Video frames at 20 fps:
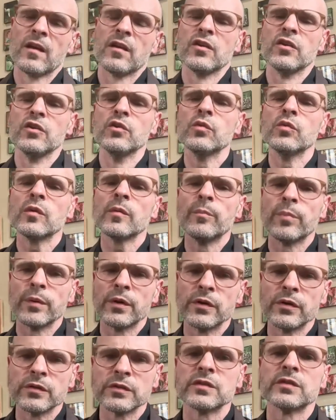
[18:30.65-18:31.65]
You were
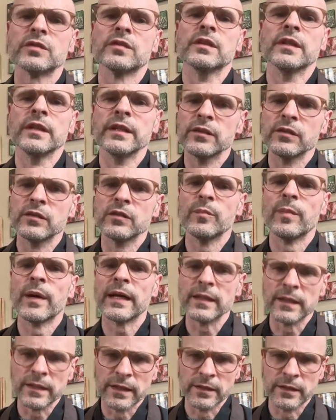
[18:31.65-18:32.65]
burnt little
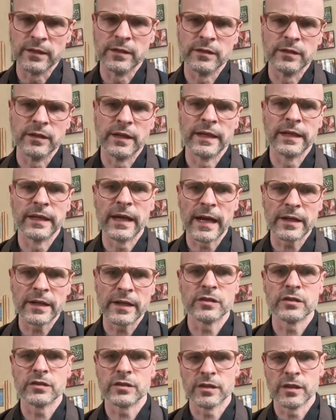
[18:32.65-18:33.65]
by little and got
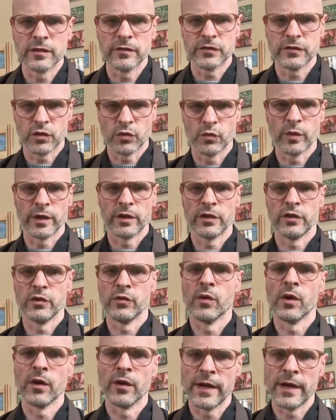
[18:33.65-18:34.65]
yourself to where
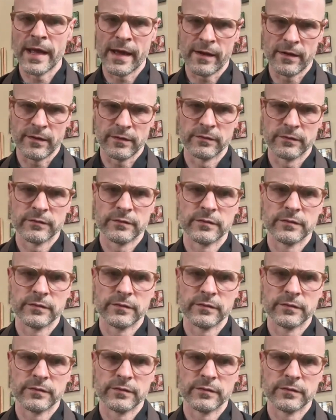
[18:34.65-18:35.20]
you are now.